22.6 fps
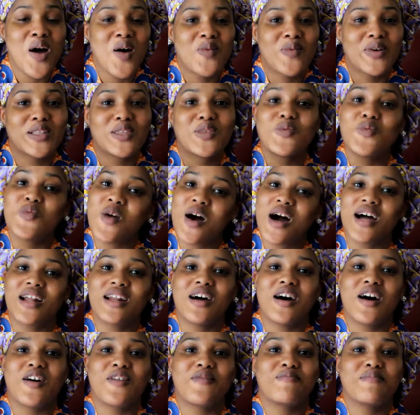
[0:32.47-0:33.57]
with one
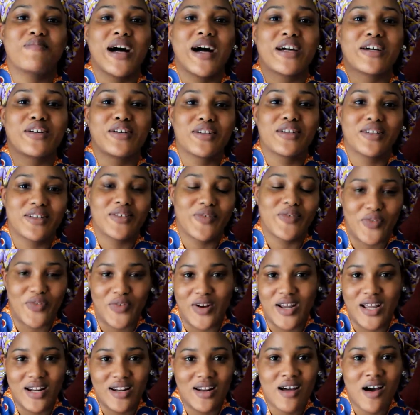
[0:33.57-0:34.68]
of my good
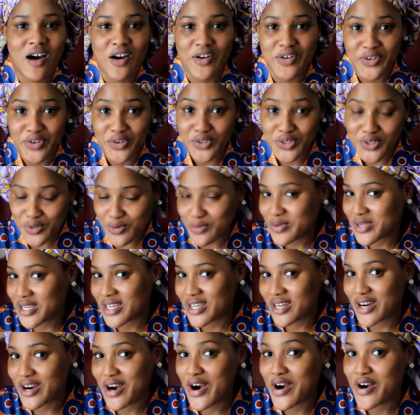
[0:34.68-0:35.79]
friend on YouTube
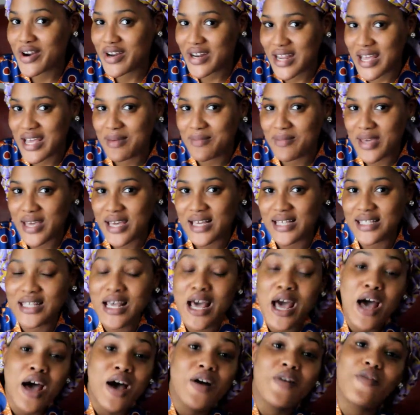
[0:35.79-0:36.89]
here. Her name is
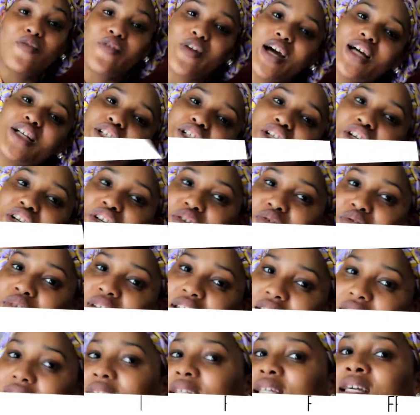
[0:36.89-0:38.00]
Fresher
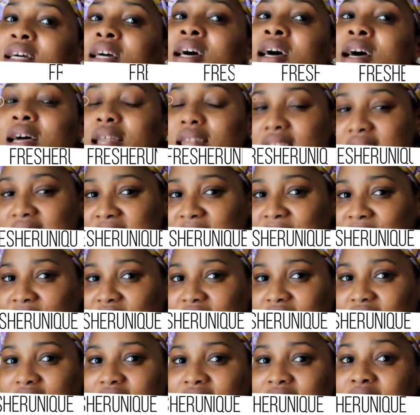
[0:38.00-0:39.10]
Unique
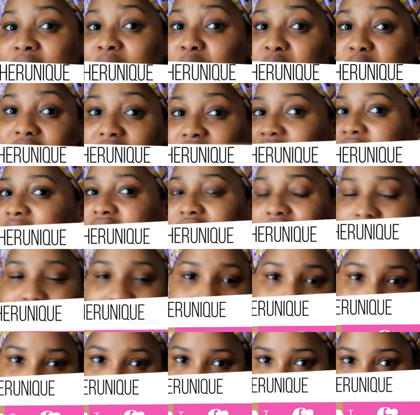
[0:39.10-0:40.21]
Nephi. We did a
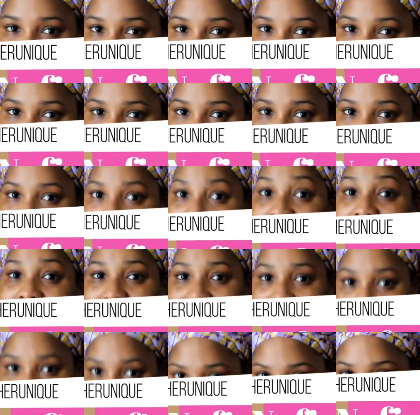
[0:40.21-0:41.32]
collab before,
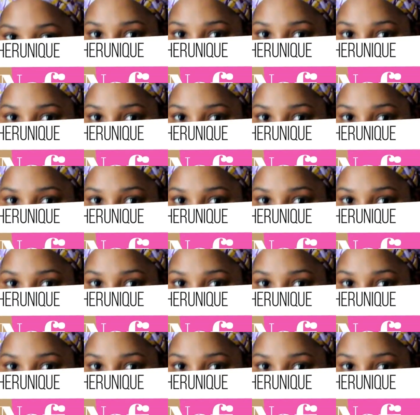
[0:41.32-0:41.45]
and this